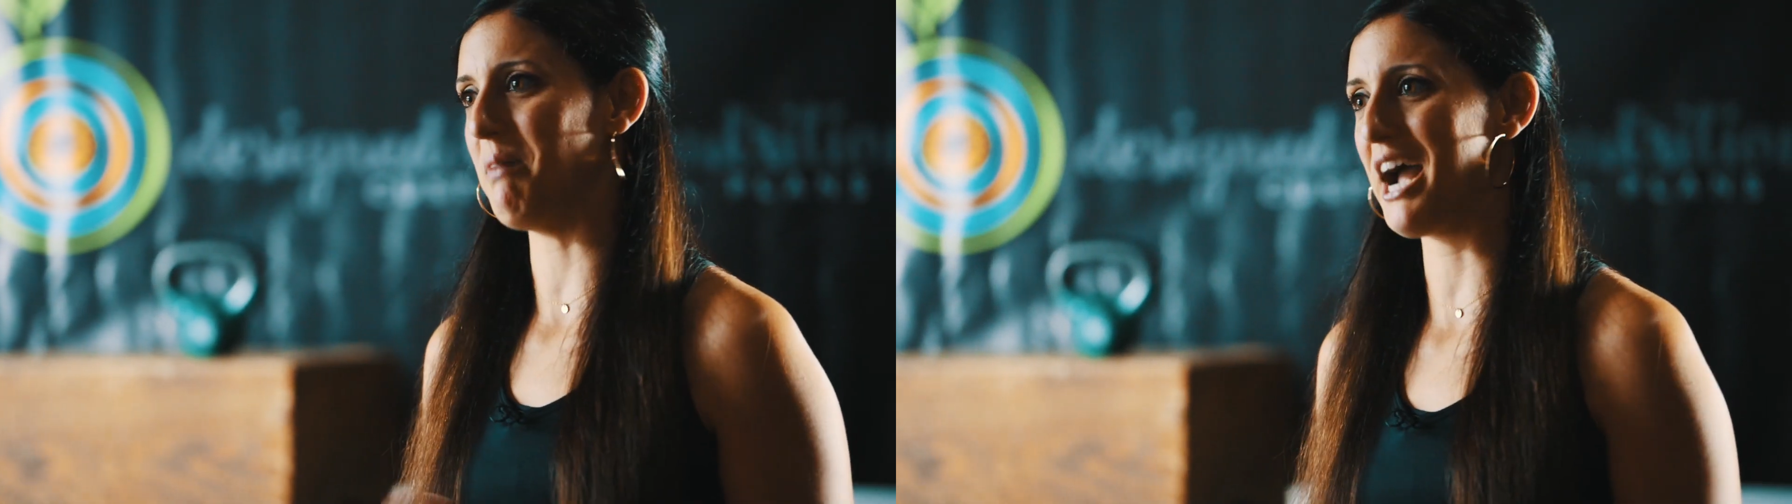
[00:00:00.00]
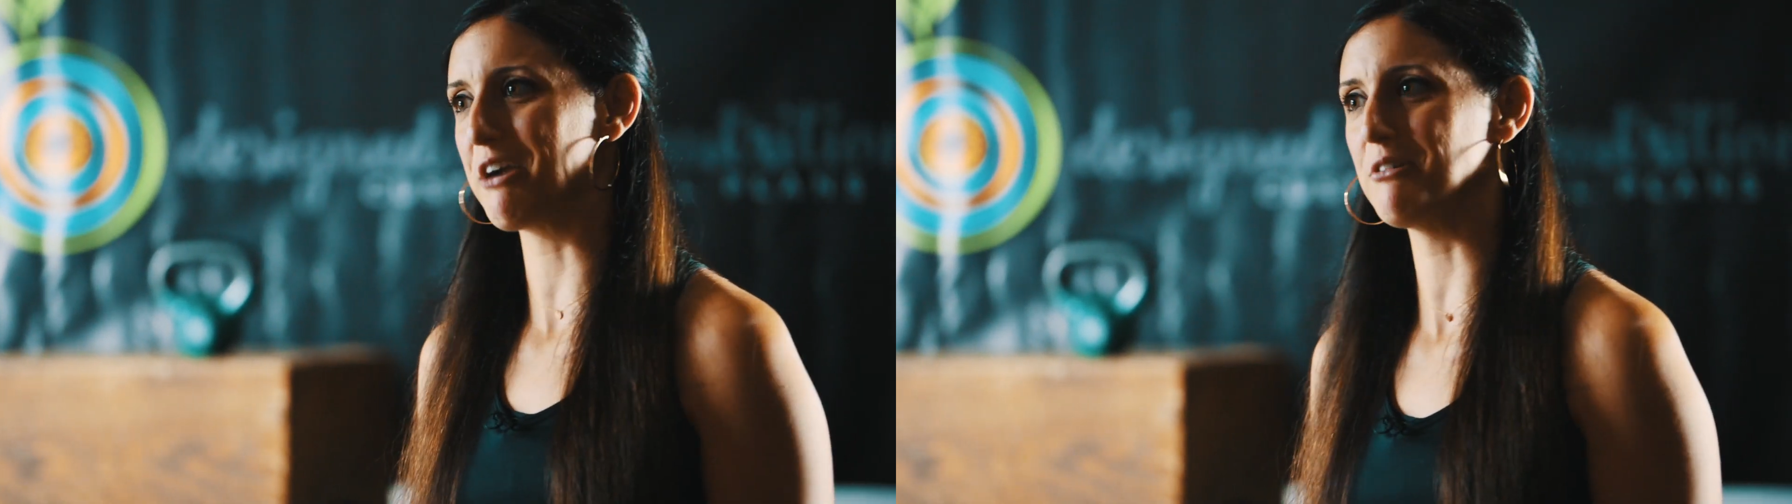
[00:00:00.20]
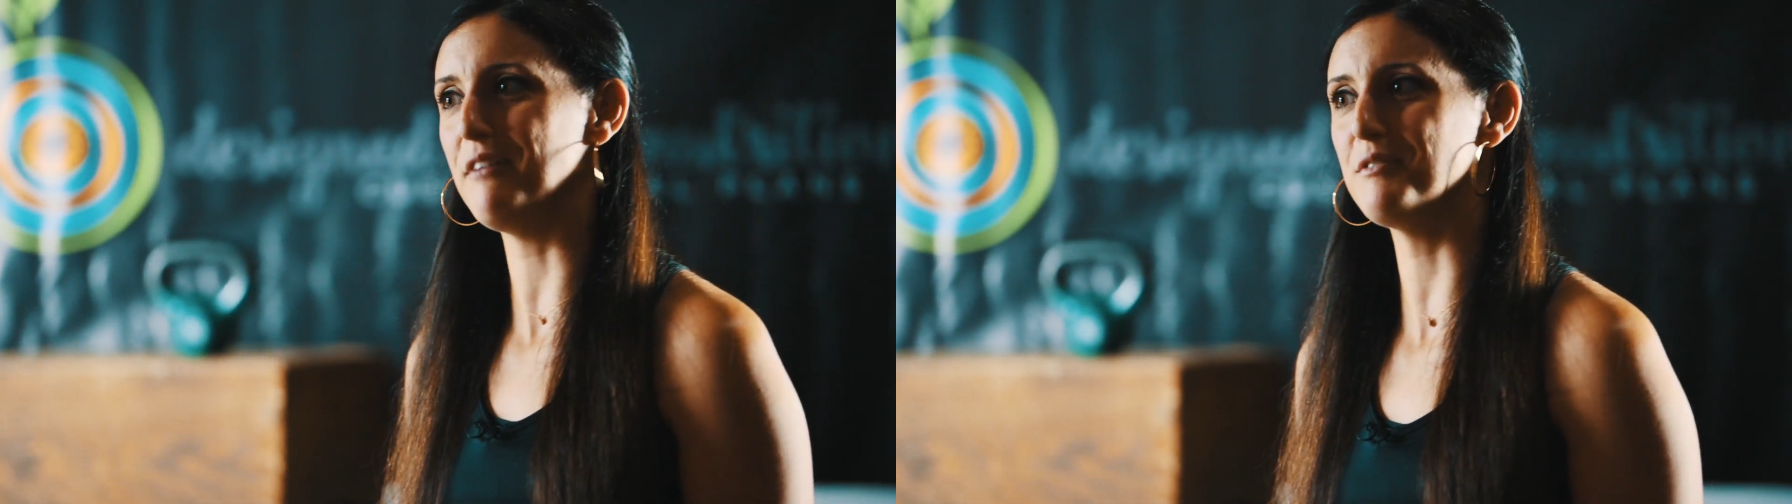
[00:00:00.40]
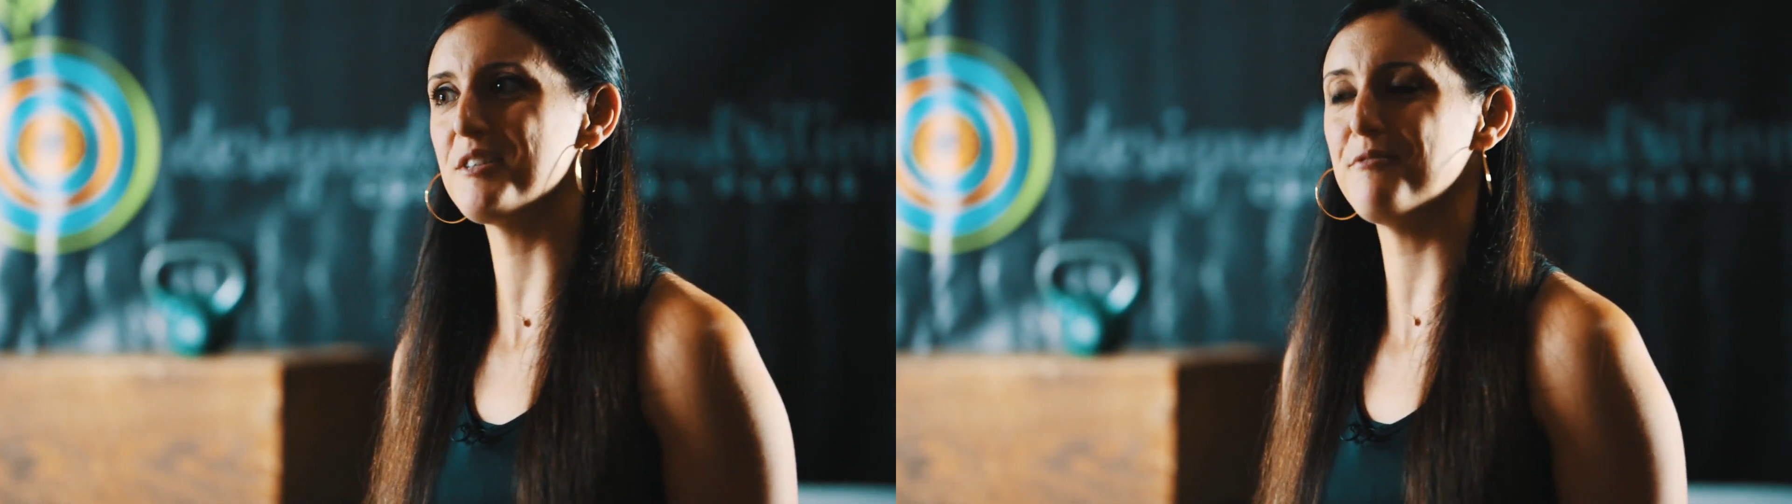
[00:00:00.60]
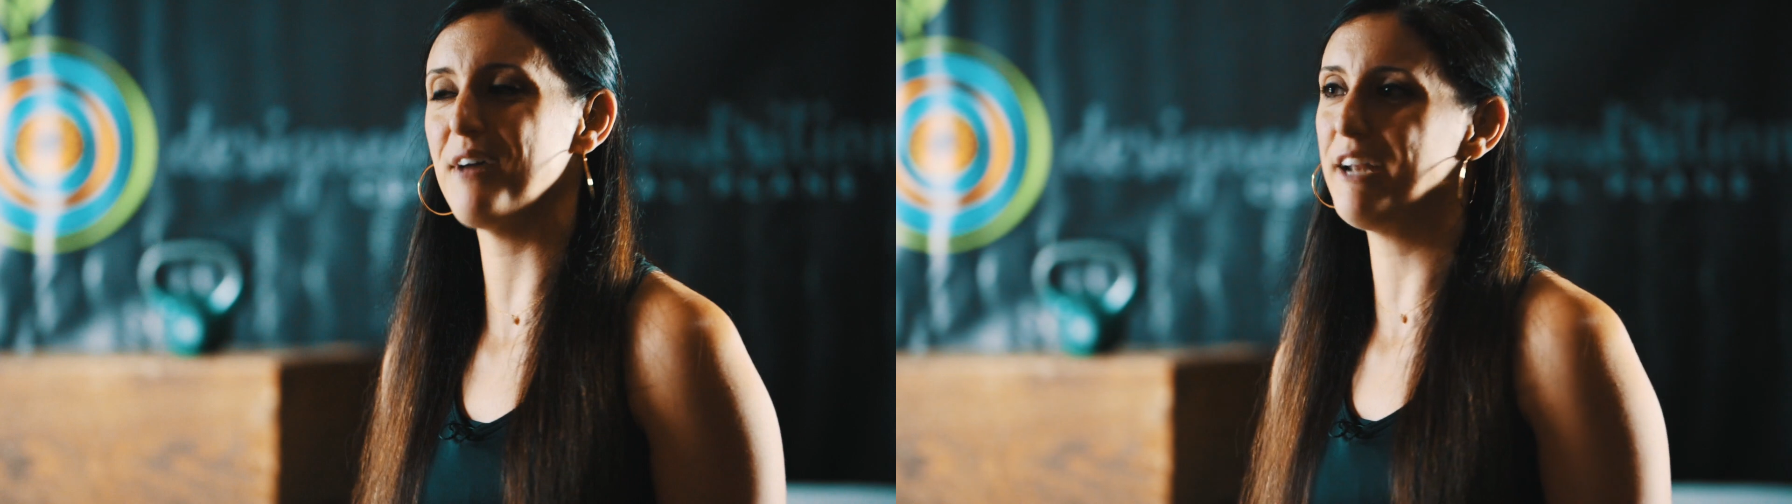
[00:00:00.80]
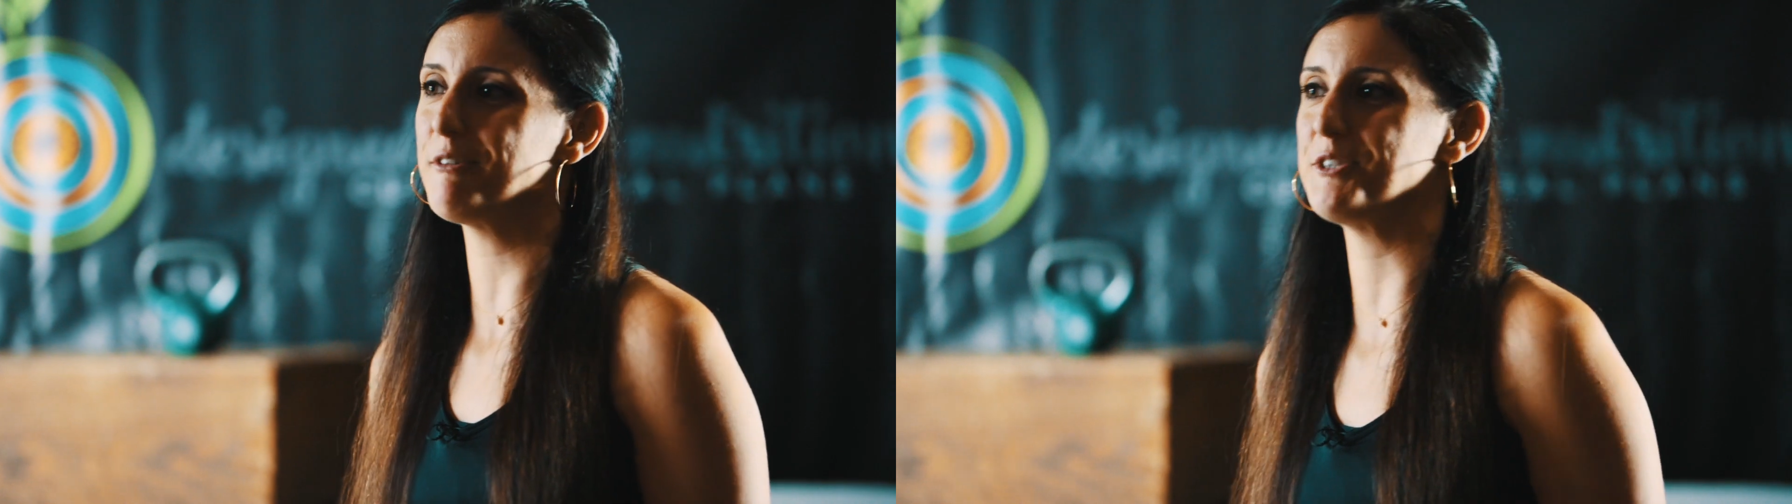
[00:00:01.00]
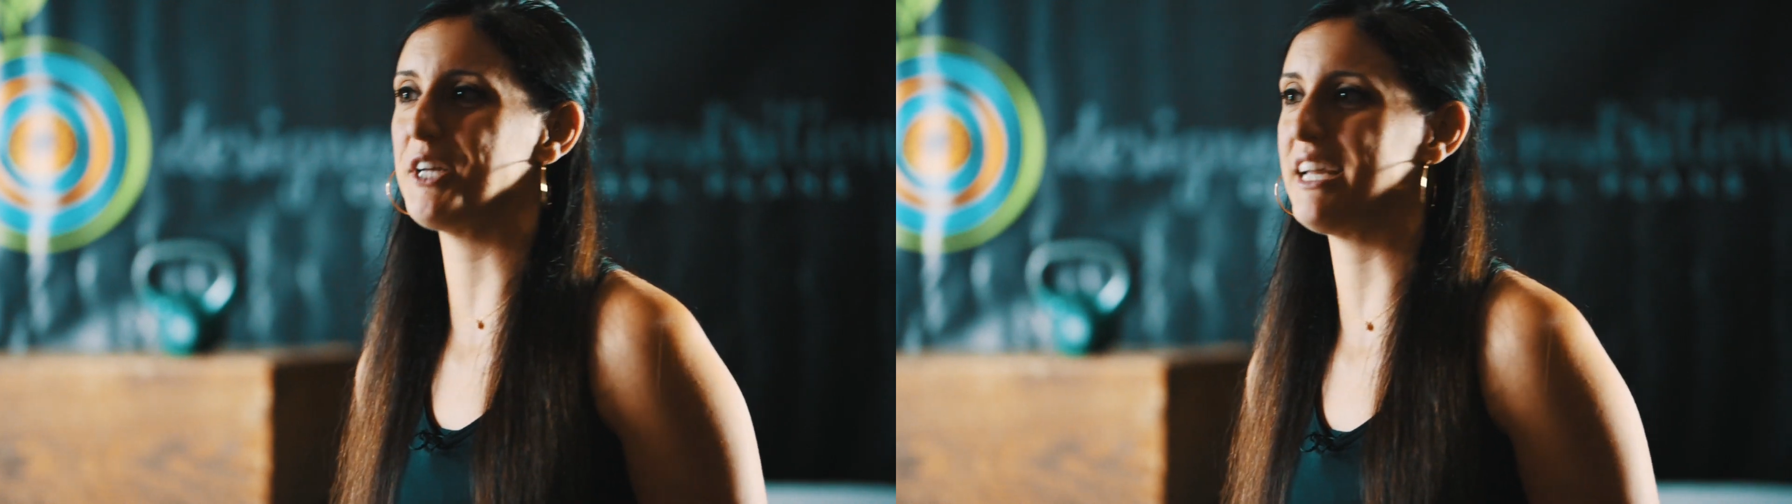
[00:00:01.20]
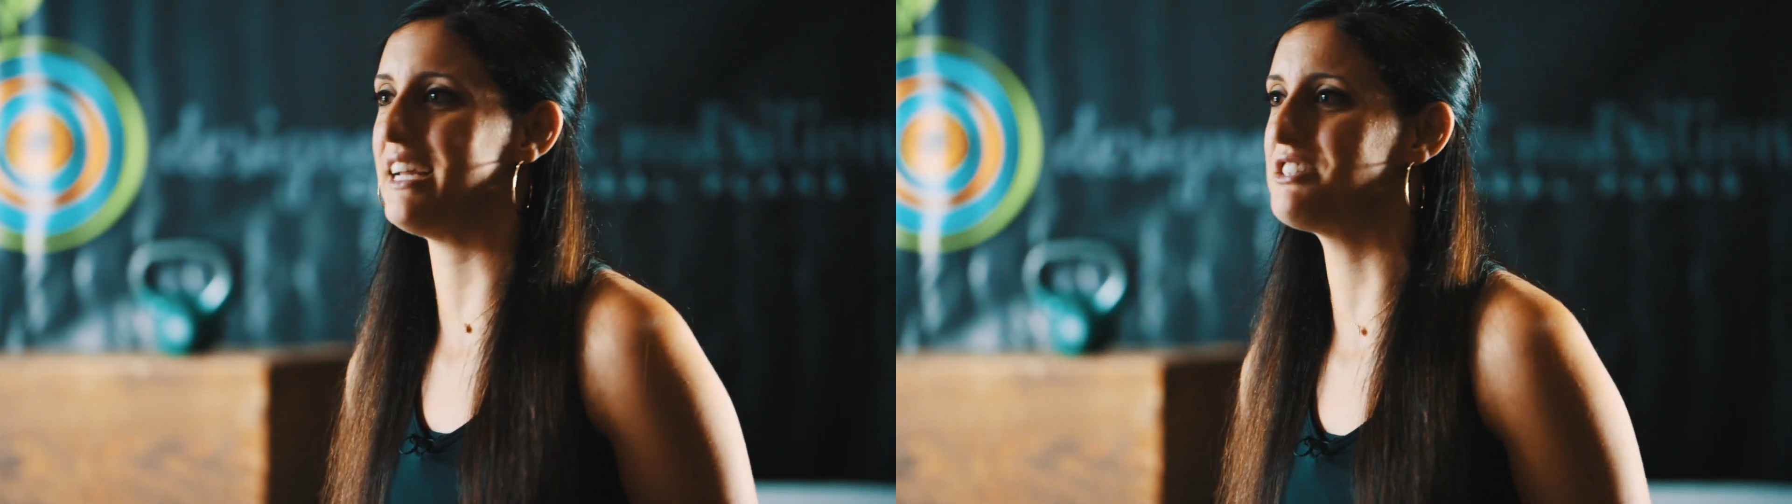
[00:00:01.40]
higher levels of energy.